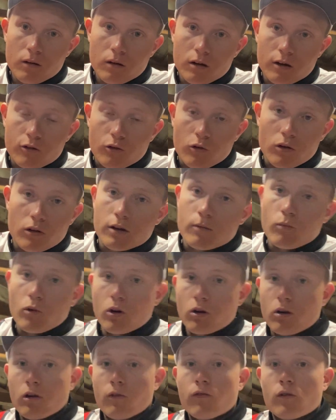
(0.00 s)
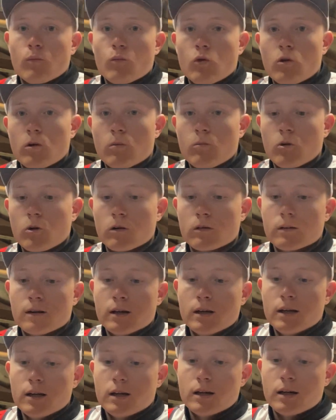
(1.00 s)
acrylic marker from Walmart.
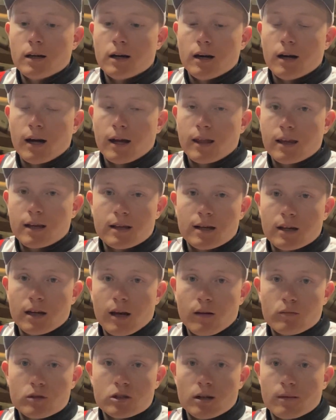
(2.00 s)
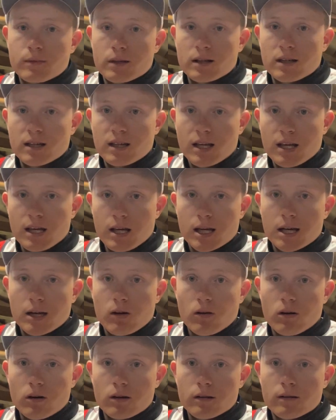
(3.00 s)
I think that gave them something to key in
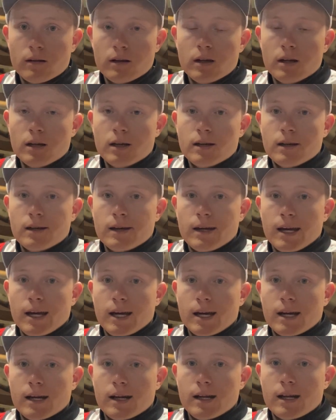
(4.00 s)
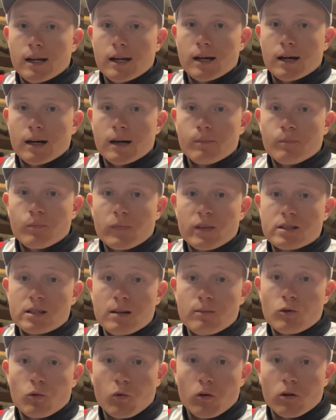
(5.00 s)
on, and it
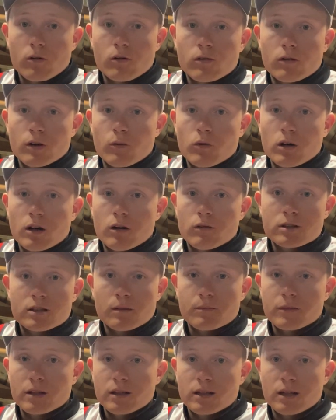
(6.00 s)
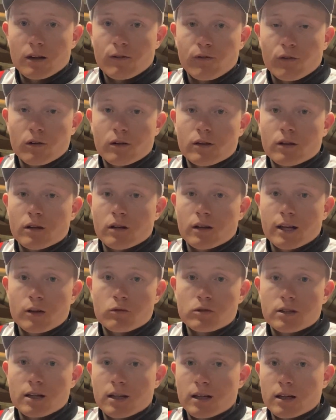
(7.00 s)
seemed to work really well. It was something different. The lake
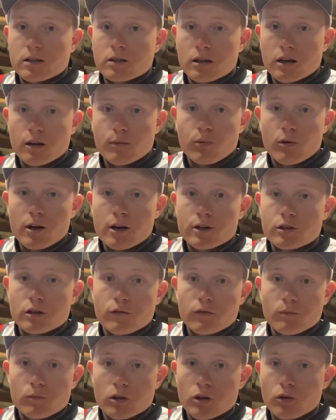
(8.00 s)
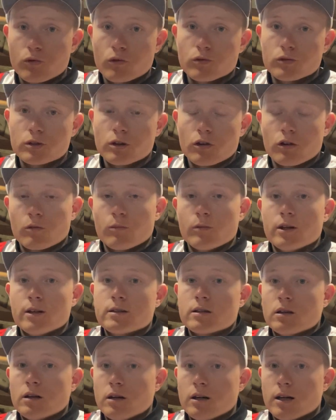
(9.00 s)
was getting a ton of pressure from local tournaments